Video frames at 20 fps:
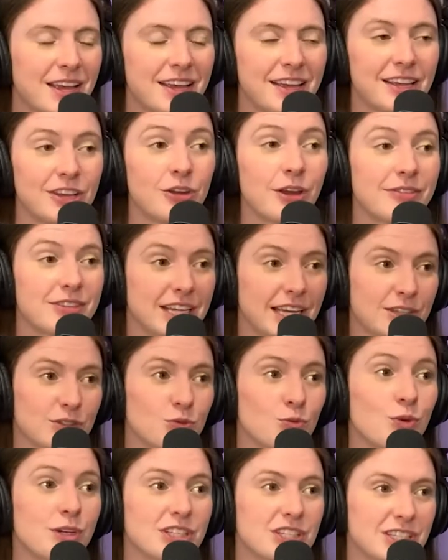You have to
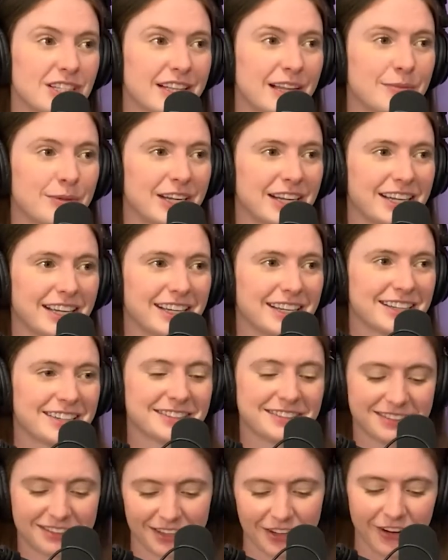guess which celebrity it
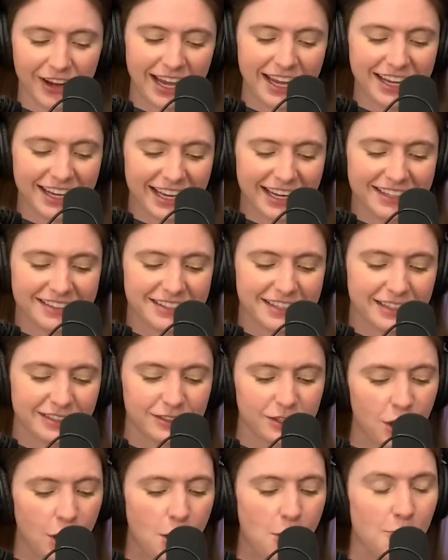is. Okay. And it
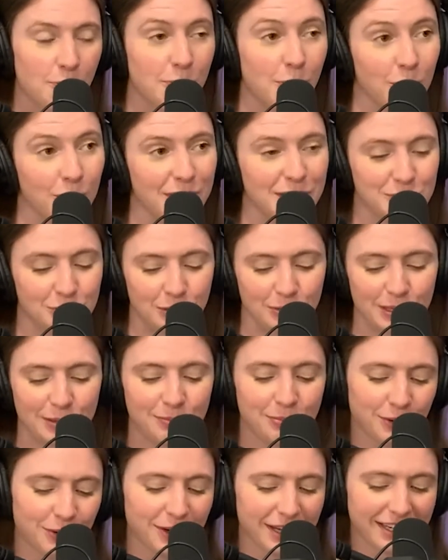says, boys will be
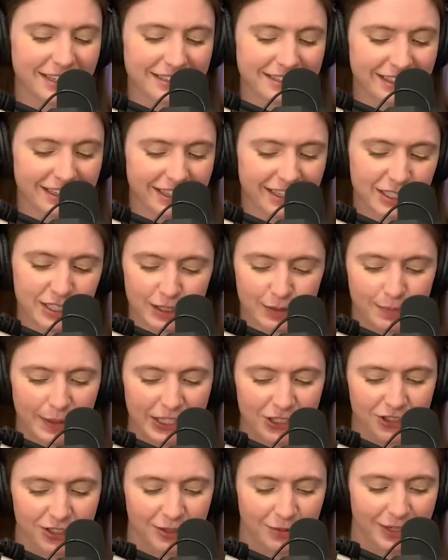boys,
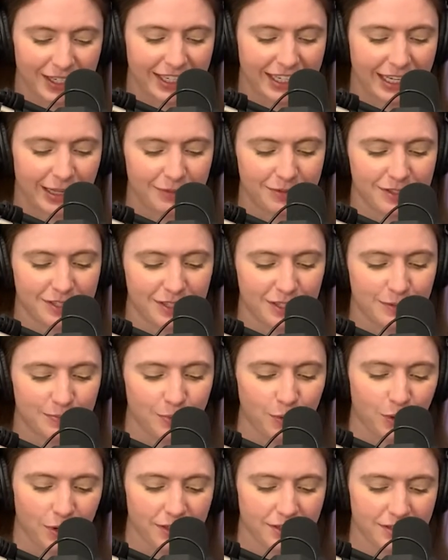especially when it comes to
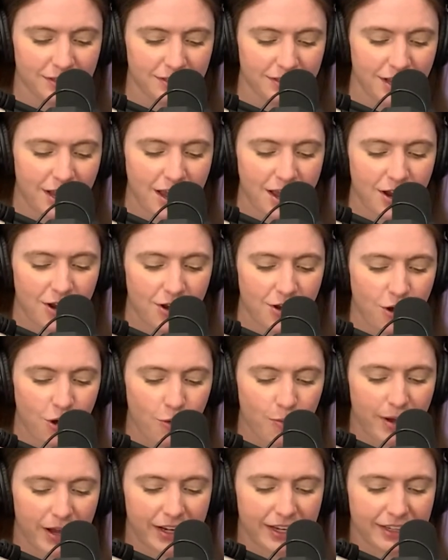sports.
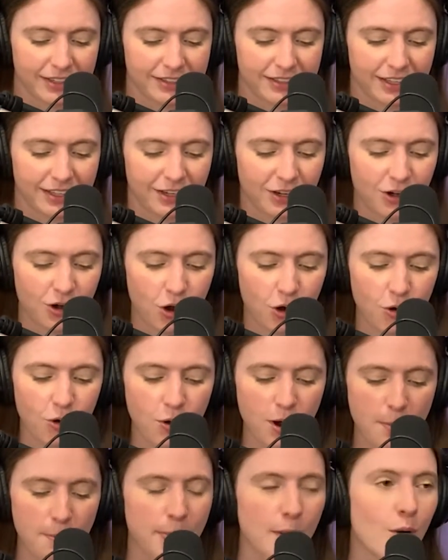No boys
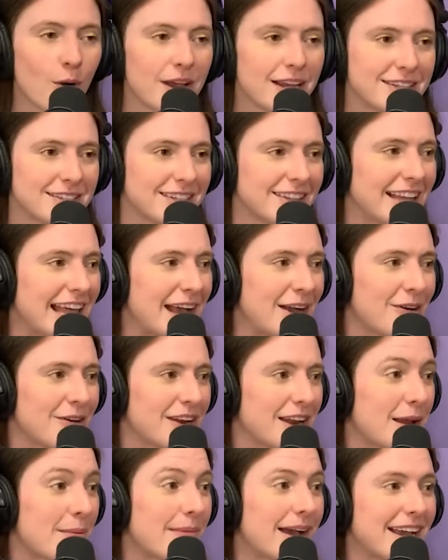
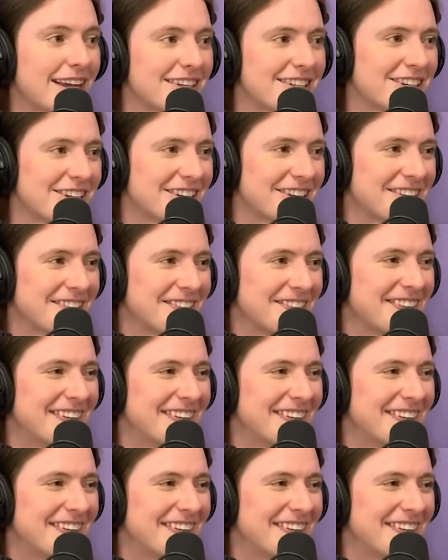allowed on my turf.